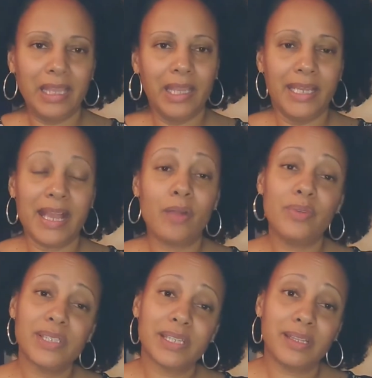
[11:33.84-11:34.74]
now I
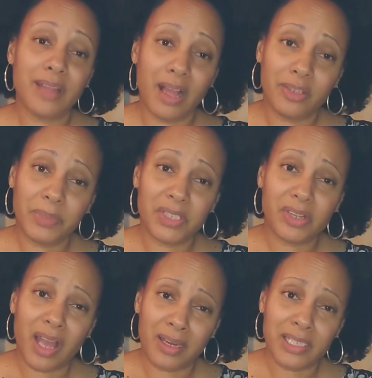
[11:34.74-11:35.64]
will say the documents are
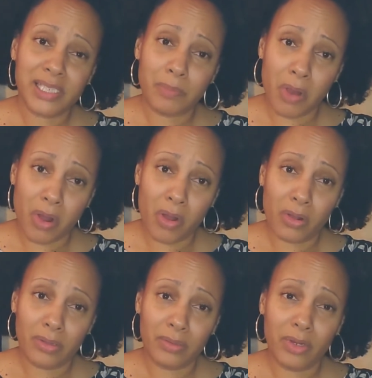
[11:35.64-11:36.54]
kind of small,